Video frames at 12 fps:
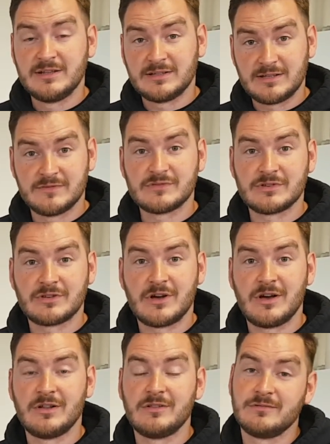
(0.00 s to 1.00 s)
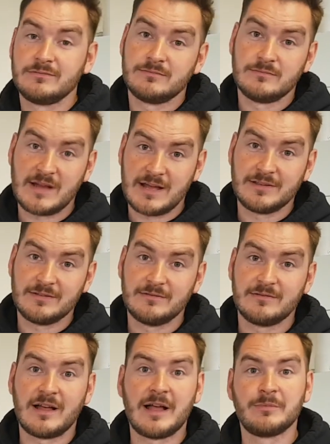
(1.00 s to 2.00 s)
give us a call. Michael,
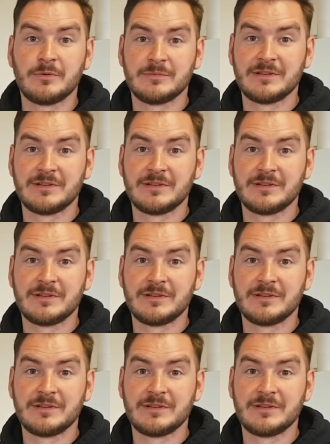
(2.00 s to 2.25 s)
iPlumb